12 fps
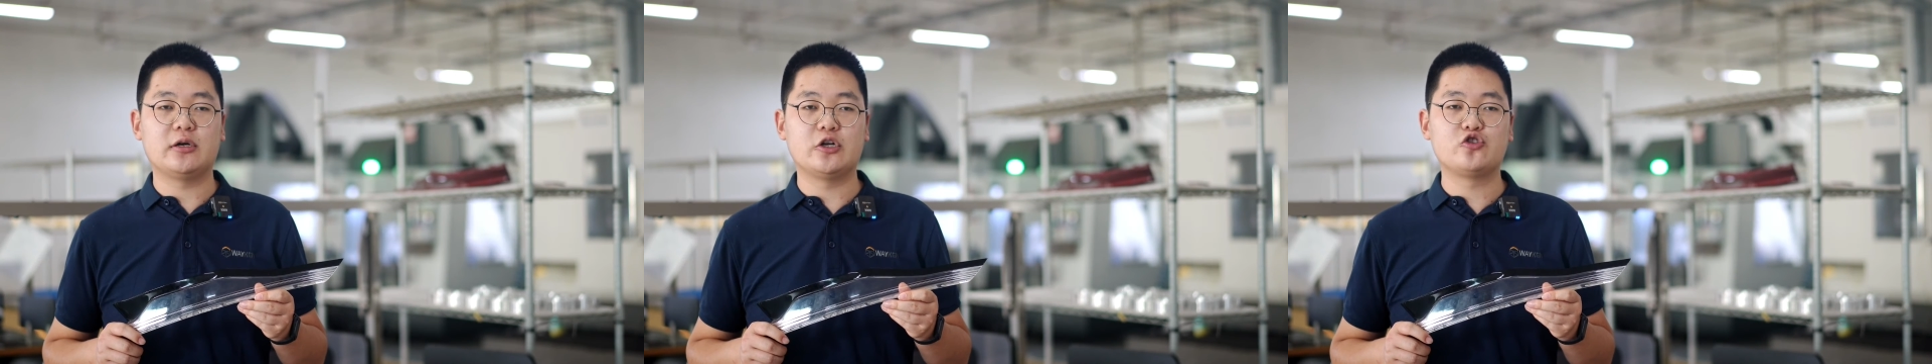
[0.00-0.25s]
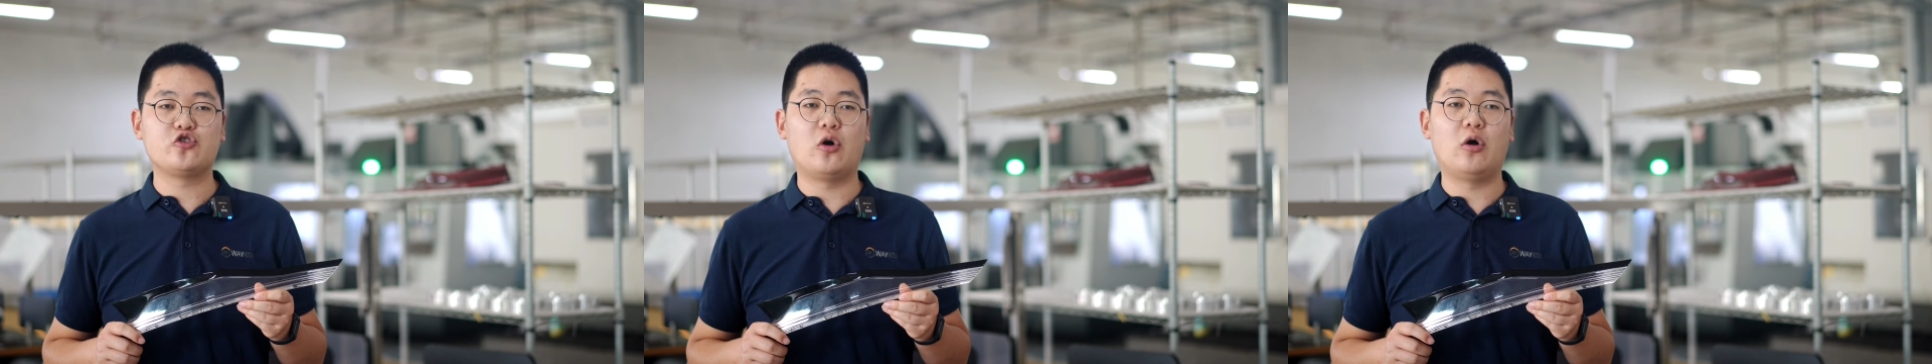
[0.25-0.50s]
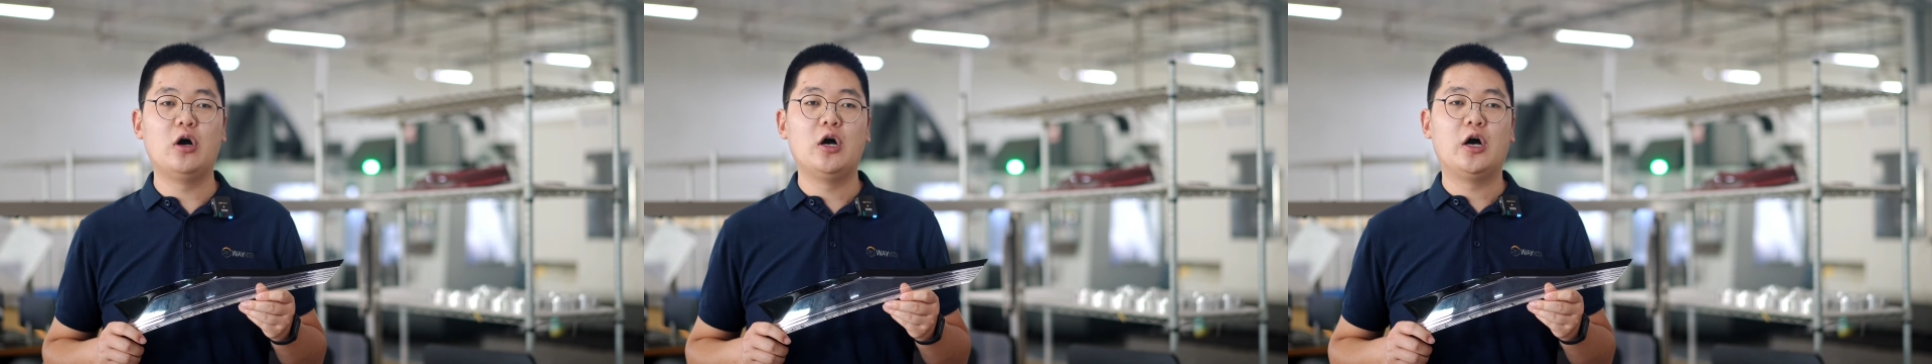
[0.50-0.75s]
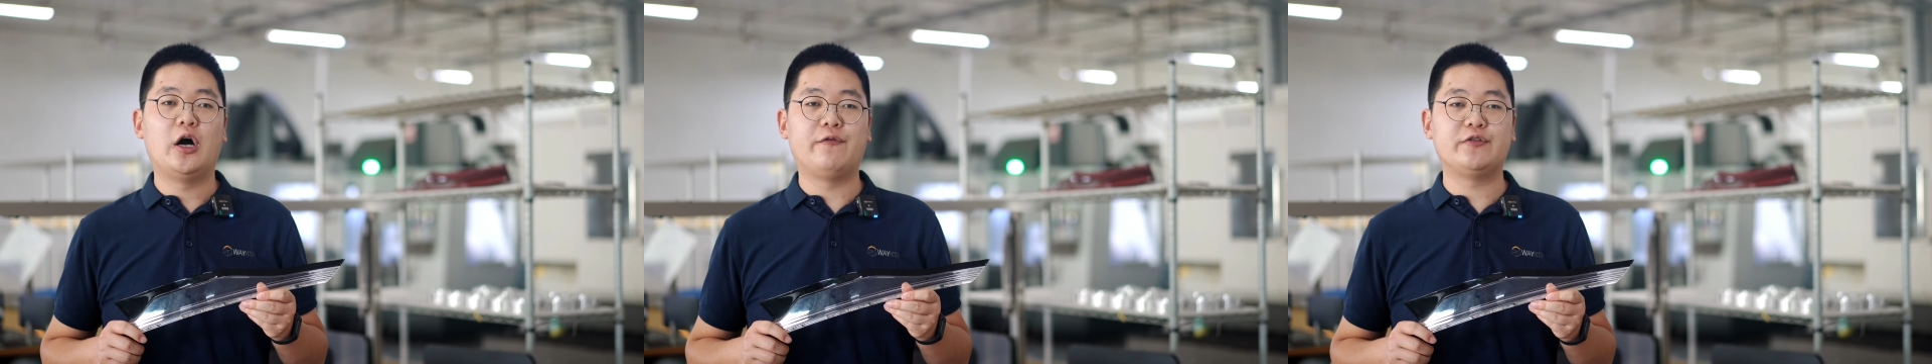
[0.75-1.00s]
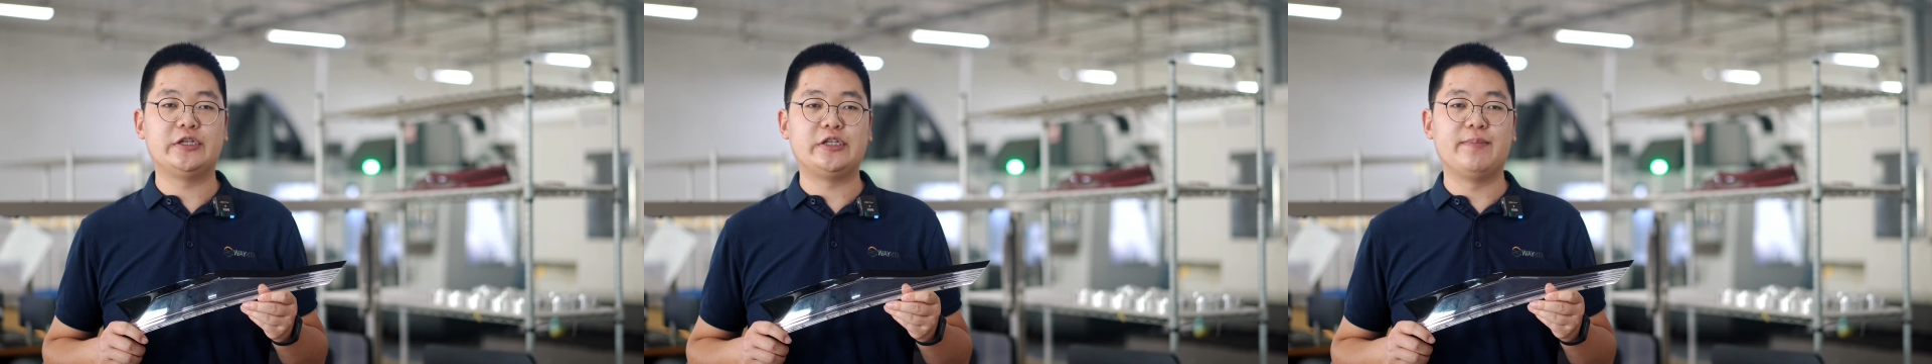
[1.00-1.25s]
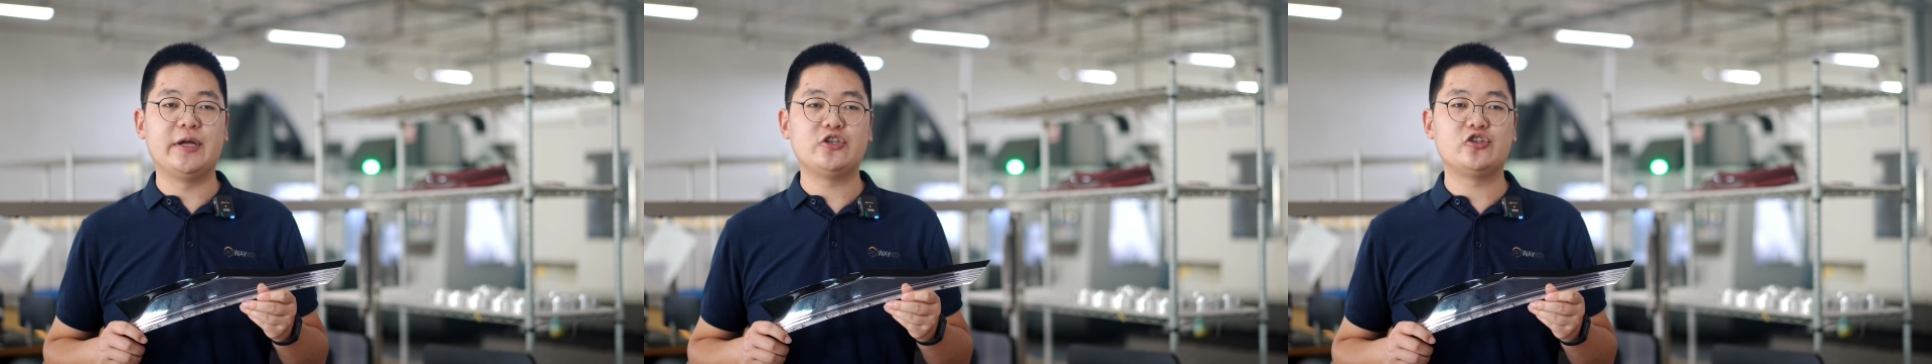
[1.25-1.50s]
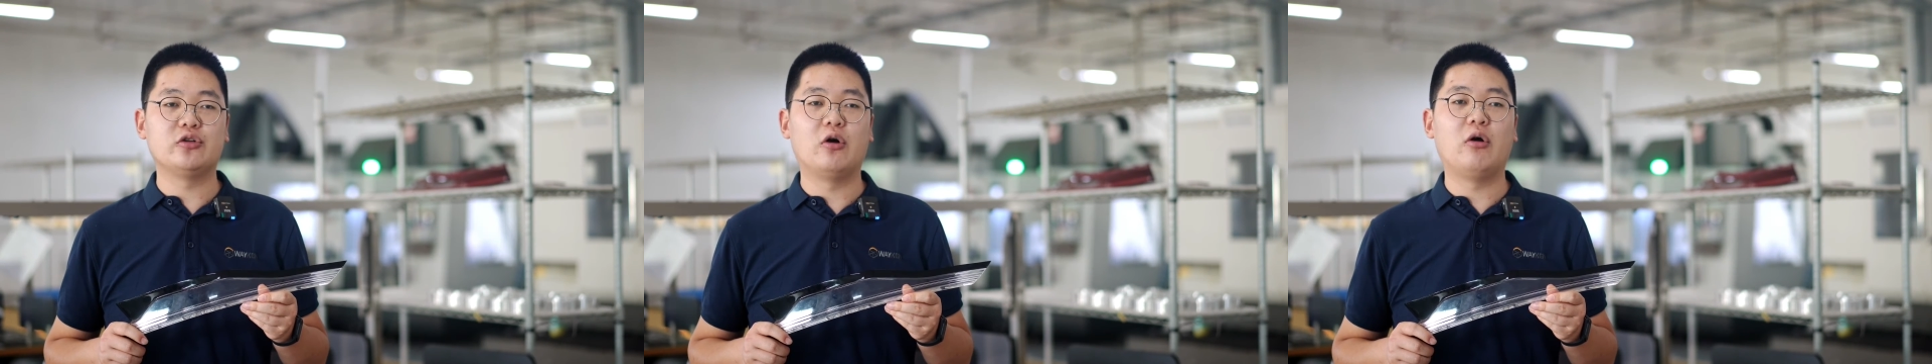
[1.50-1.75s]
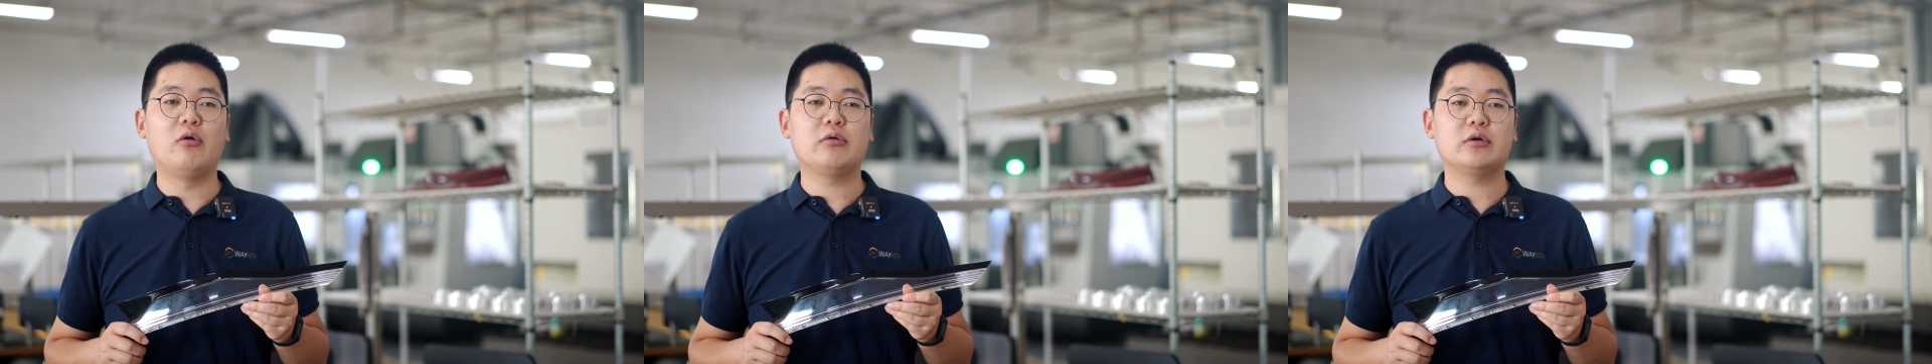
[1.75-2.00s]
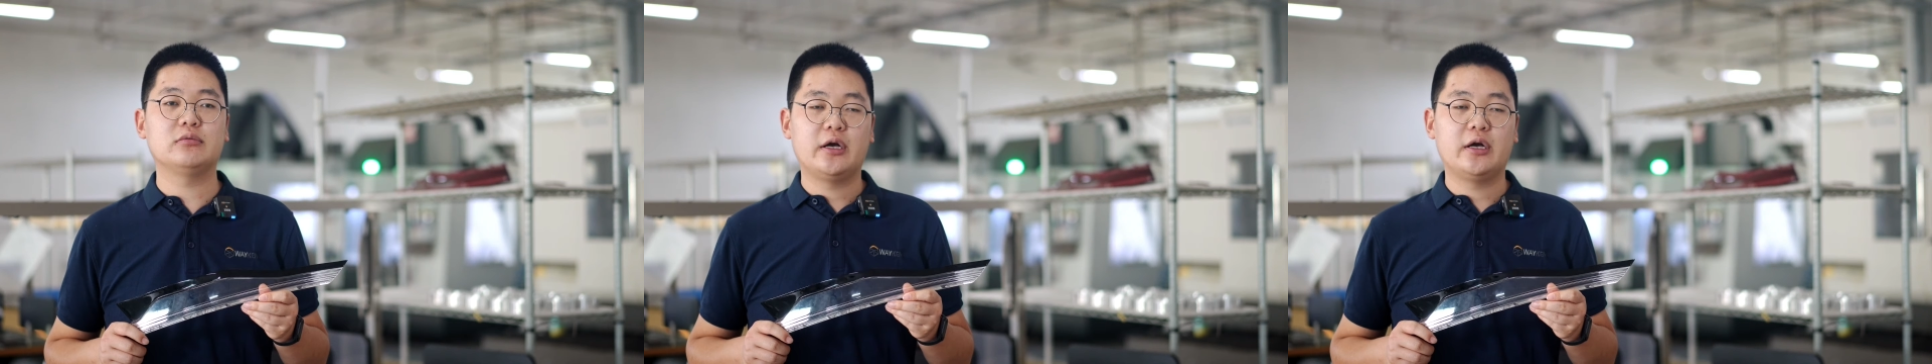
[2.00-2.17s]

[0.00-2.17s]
control of the dimensional